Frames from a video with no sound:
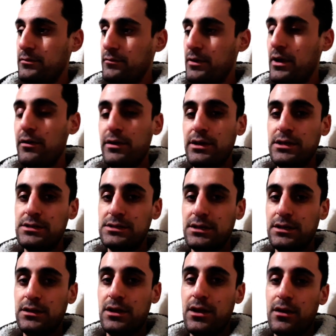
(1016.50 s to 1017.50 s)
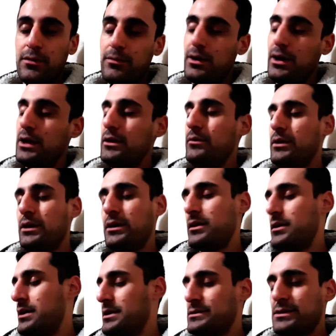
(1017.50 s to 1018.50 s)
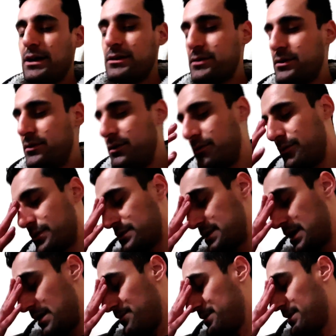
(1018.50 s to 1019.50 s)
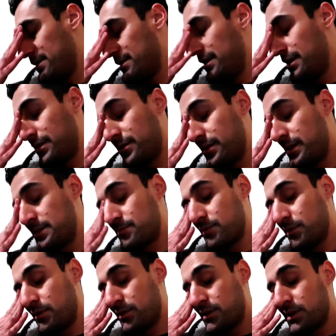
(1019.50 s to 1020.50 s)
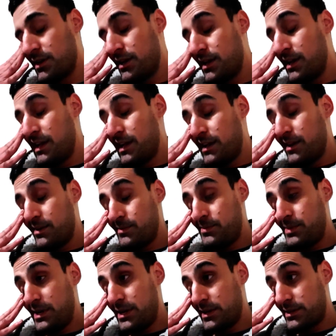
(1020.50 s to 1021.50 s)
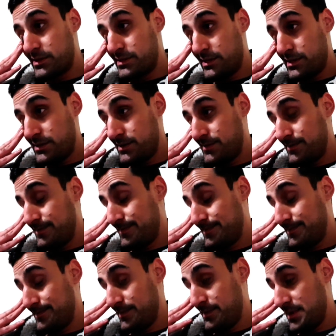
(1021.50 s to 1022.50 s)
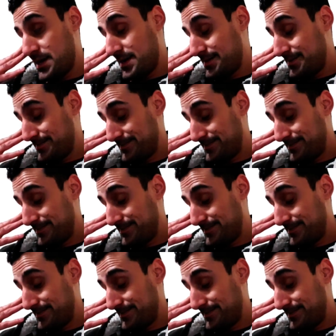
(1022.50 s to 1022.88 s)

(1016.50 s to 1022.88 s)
very easy. But anyway, guys, I don't know what's happening in today's vlog, but uh, yeah,